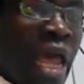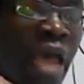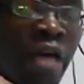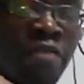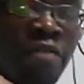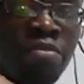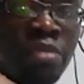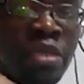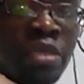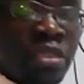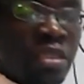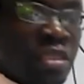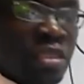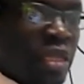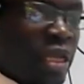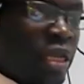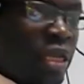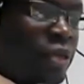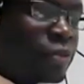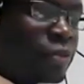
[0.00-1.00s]
have been
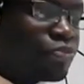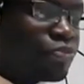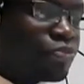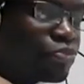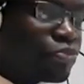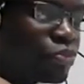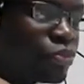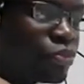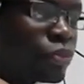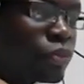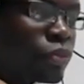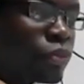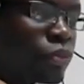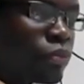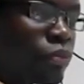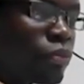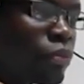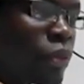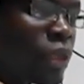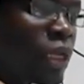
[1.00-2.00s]
saying.
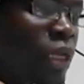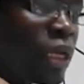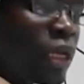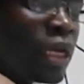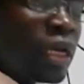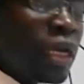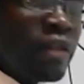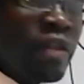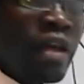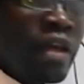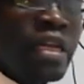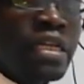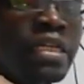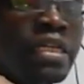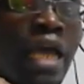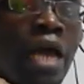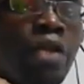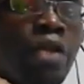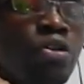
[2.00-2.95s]
Then it can